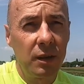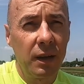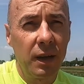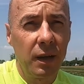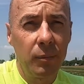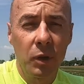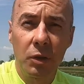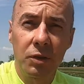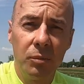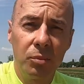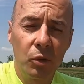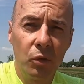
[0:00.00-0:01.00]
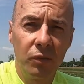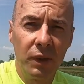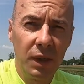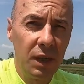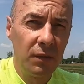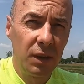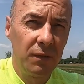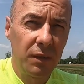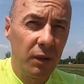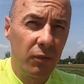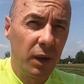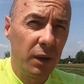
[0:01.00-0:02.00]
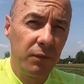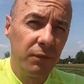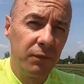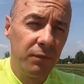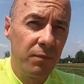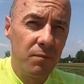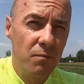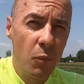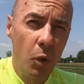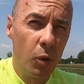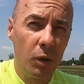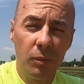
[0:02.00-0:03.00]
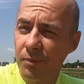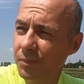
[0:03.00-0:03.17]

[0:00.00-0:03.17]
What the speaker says: I'm not improving even if I ride more.